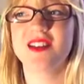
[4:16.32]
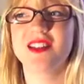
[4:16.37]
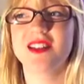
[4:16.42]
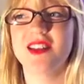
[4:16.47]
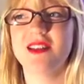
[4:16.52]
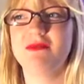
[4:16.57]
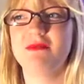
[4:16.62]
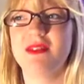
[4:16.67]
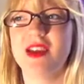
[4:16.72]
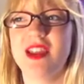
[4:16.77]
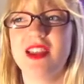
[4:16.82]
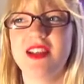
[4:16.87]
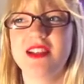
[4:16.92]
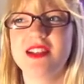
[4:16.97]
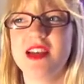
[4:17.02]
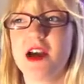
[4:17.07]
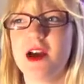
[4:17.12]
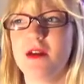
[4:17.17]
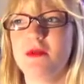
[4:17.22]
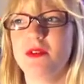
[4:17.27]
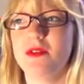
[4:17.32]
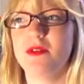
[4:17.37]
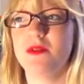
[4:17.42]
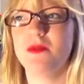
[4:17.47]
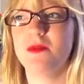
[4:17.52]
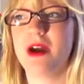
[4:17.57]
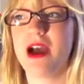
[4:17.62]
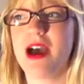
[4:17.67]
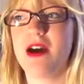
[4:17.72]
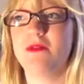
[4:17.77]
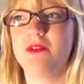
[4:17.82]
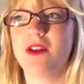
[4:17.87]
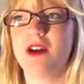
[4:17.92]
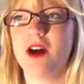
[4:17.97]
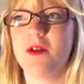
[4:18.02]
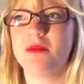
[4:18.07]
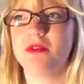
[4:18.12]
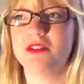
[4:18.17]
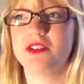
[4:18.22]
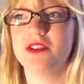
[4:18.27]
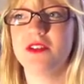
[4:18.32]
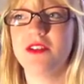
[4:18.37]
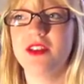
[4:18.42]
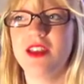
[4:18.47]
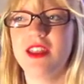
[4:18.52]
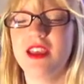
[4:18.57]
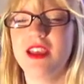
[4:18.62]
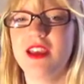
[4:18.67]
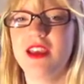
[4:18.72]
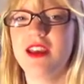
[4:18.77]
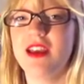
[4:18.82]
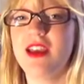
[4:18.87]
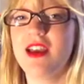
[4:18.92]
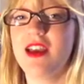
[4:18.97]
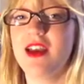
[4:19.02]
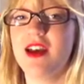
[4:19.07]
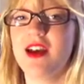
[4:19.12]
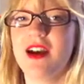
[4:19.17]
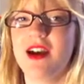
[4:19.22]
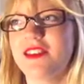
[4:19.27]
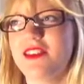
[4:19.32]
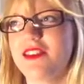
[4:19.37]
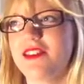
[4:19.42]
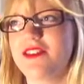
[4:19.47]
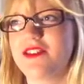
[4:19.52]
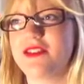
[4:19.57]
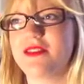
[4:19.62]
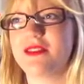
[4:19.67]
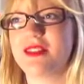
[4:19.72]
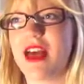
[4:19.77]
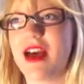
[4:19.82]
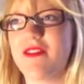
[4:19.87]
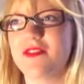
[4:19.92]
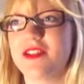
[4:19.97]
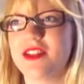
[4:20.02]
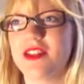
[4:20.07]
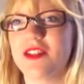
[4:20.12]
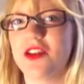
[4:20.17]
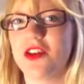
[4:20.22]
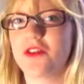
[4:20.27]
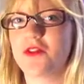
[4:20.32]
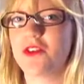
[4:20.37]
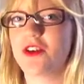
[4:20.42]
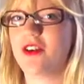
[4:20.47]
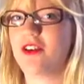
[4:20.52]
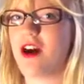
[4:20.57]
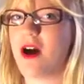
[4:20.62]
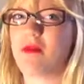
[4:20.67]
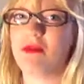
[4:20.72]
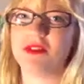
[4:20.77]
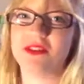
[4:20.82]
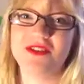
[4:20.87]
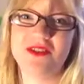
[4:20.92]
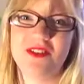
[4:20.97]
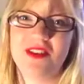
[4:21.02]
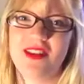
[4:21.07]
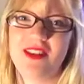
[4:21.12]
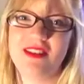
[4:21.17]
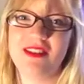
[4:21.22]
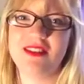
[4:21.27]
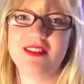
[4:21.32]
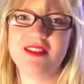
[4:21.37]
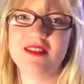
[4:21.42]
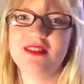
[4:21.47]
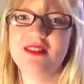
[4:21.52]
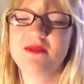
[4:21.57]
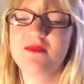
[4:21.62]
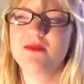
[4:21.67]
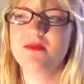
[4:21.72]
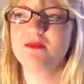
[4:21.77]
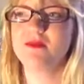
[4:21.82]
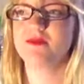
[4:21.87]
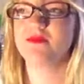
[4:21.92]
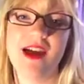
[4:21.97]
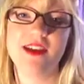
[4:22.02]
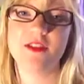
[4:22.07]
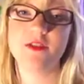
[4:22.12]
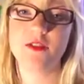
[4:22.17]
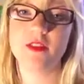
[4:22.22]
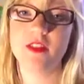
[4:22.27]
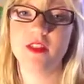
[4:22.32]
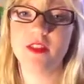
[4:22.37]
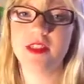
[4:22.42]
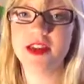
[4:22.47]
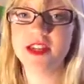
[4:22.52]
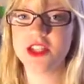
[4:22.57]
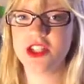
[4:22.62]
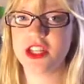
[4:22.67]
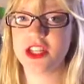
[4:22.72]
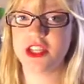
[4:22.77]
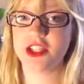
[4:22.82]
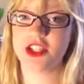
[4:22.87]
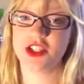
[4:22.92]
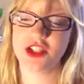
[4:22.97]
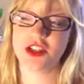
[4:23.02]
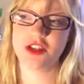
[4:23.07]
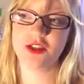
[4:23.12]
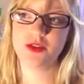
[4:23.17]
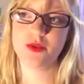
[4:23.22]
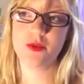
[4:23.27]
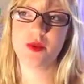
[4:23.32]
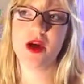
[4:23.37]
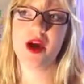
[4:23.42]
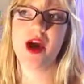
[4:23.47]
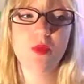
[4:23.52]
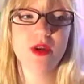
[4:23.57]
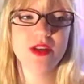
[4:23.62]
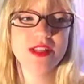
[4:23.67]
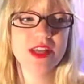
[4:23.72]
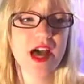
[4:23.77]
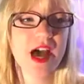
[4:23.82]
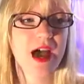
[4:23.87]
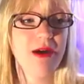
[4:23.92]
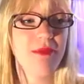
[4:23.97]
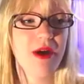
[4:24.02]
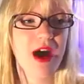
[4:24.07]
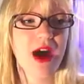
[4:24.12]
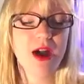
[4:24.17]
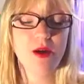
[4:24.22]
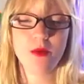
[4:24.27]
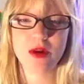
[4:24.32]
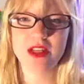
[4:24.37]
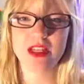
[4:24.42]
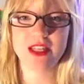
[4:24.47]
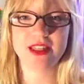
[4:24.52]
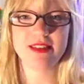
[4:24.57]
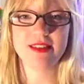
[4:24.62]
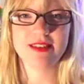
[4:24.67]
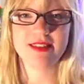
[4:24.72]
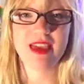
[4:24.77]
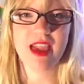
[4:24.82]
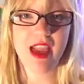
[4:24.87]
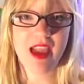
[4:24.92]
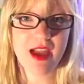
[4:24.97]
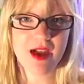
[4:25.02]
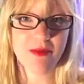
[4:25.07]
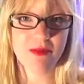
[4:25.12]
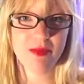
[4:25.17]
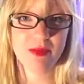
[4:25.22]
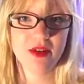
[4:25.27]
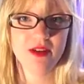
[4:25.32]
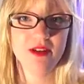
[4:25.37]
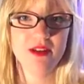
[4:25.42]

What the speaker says: to them anytime you have an opportunity. You just have to look for your opportunities. As for the lunch issue, one time I went to this camp,